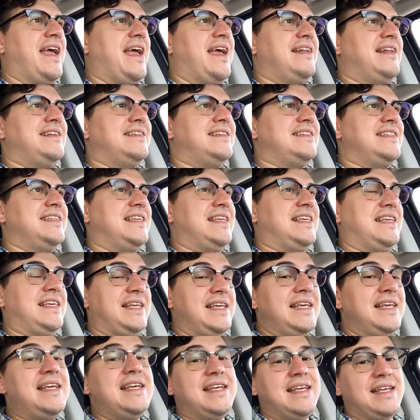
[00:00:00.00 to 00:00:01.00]
and
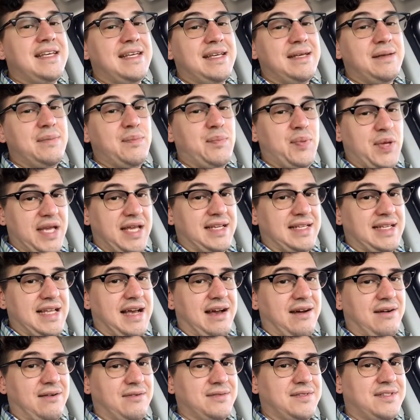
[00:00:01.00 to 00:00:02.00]
he picked
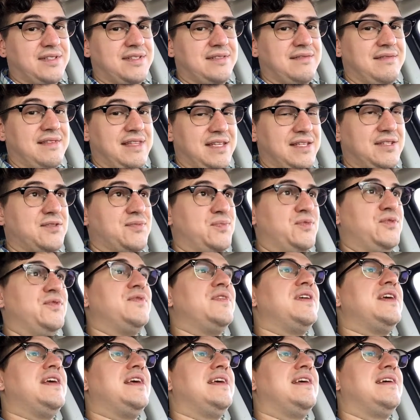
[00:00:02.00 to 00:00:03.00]
out this
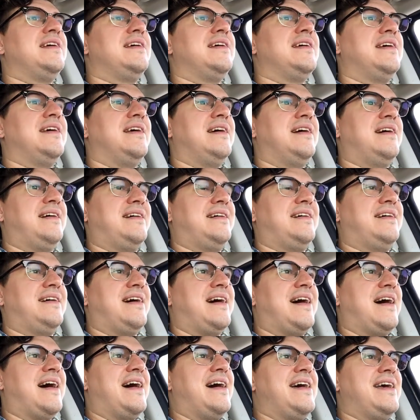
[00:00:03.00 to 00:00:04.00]
movie.
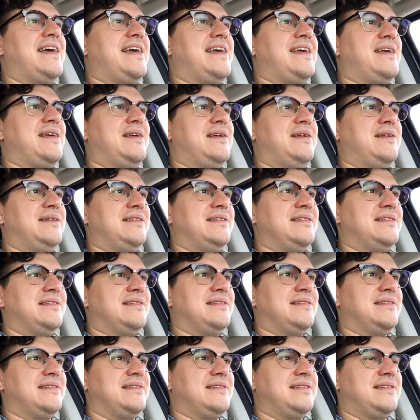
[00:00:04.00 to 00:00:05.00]
Uh, I
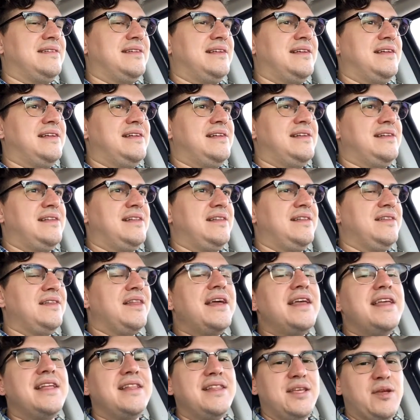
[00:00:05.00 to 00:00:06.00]

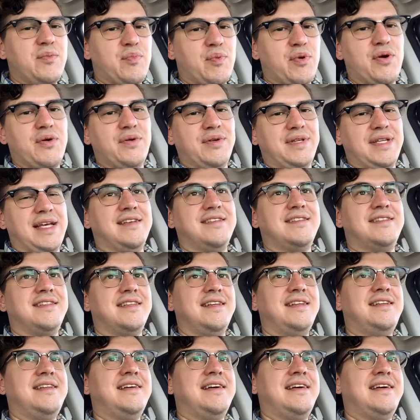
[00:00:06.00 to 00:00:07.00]
lightly
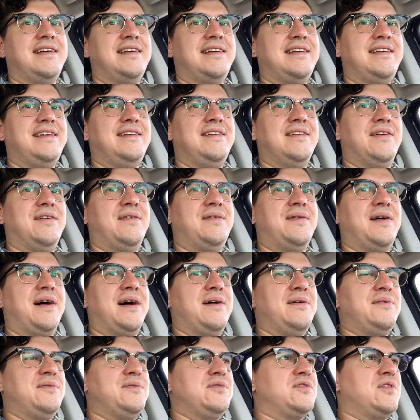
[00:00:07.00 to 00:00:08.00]
protested. I, you know,
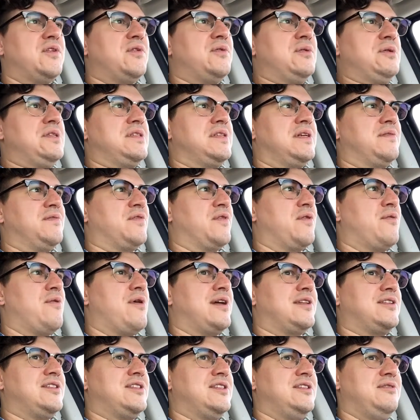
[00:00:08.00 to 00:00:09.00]
I was always up for
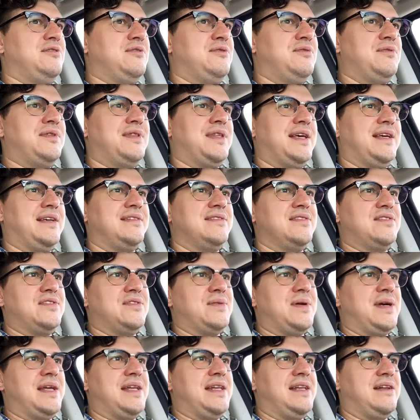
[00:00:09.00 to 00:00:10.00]
watching new things,
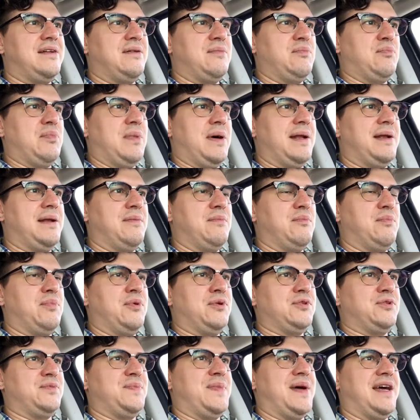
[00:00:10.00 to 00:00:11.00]
so I didn't, I didn't
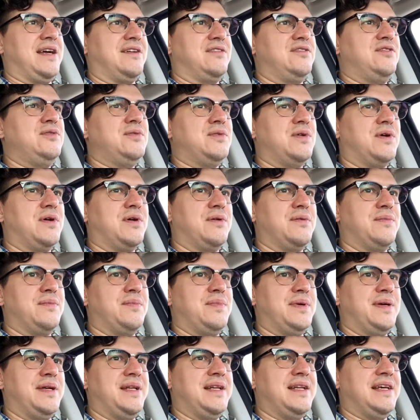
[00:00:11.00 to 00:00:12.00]
push back too hard.
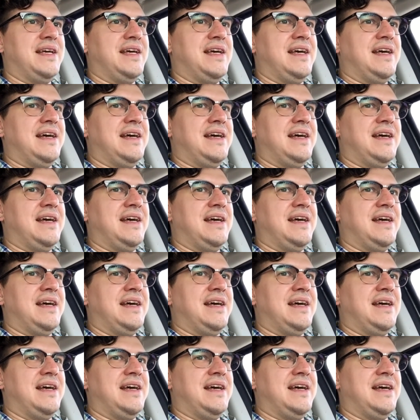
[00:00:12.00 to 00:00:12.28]
But